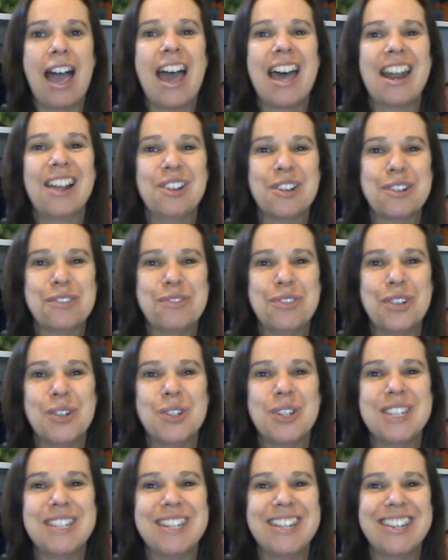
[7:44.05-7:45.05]
And I look
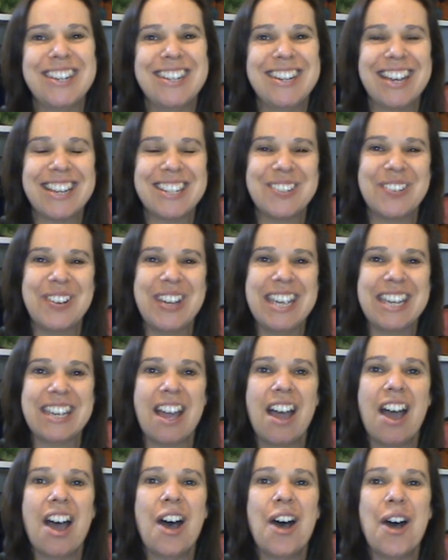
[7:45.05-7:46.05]
forward to seeing you next
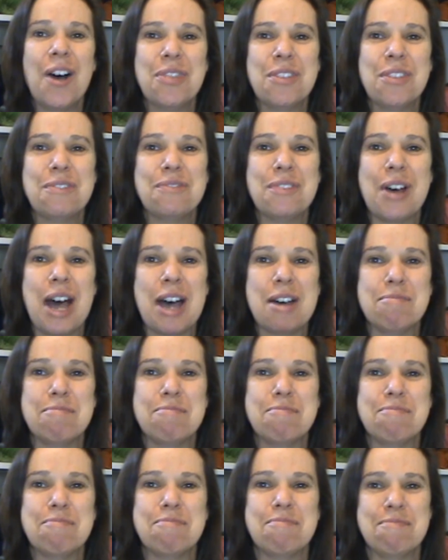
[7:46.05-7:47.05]
week on the farm.
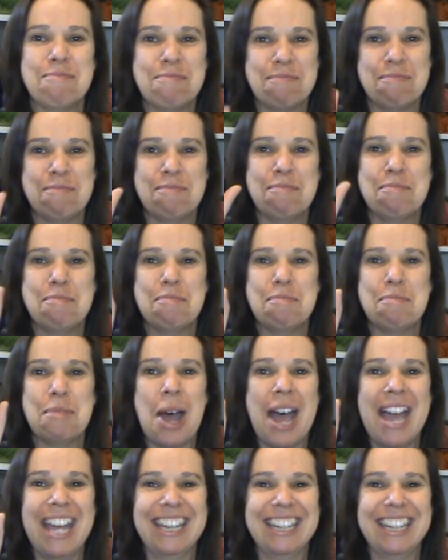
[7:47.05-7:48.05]

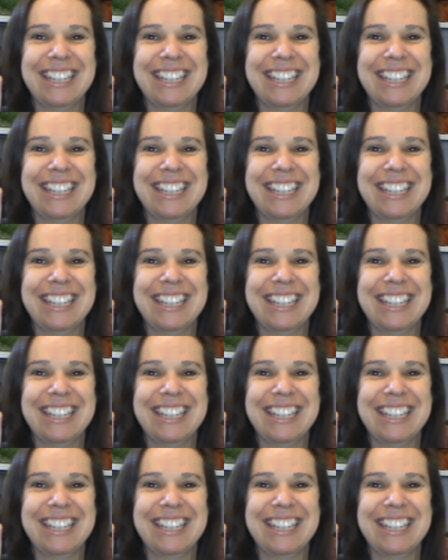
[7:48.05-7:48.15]
Bye.